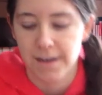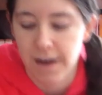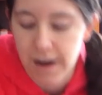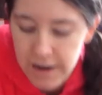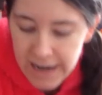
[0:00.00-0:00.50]

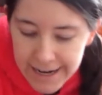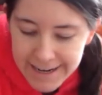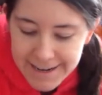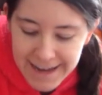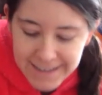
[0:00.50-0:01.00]
alright,
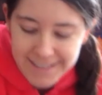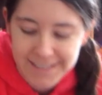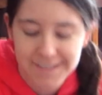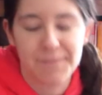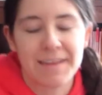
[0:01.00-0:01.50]
next
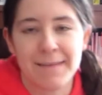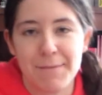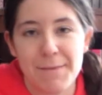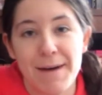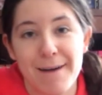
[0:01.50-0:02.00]
is something that
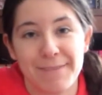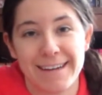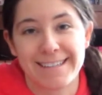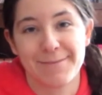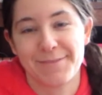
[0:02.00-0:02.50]
my mom
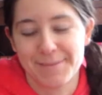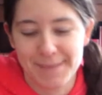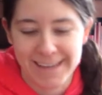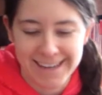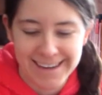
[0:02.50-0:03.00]
picked up for
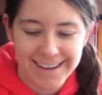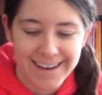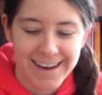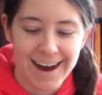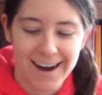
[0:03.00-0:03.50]
me.
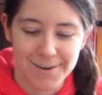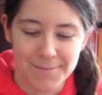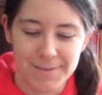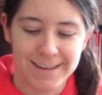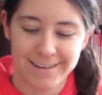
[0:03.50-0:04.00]
Um,